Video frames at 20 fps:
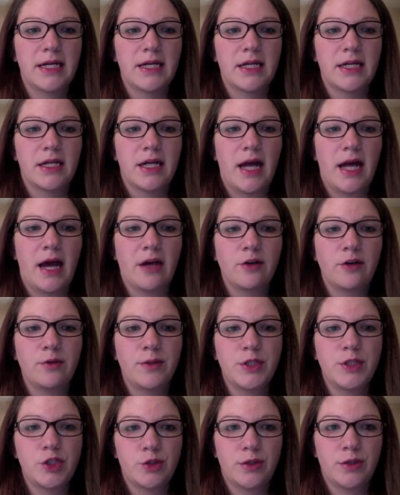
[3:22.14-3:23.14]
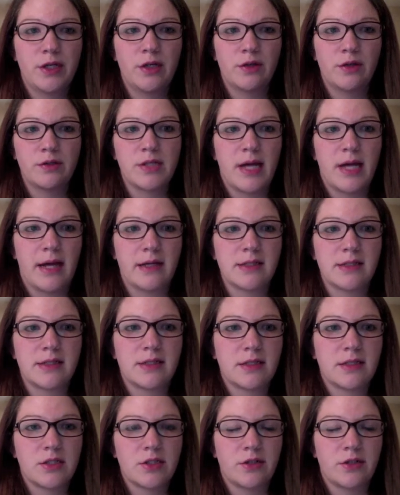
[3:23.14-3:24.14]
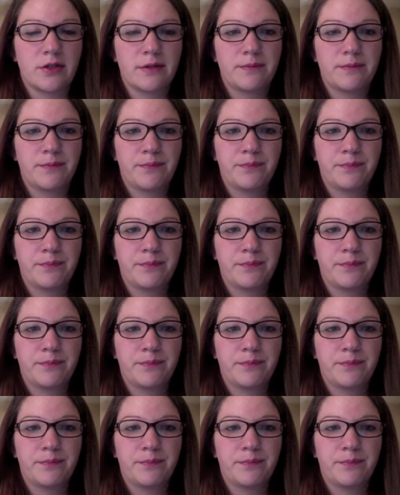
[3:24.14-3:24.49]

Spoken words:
How do we treat otitis externa?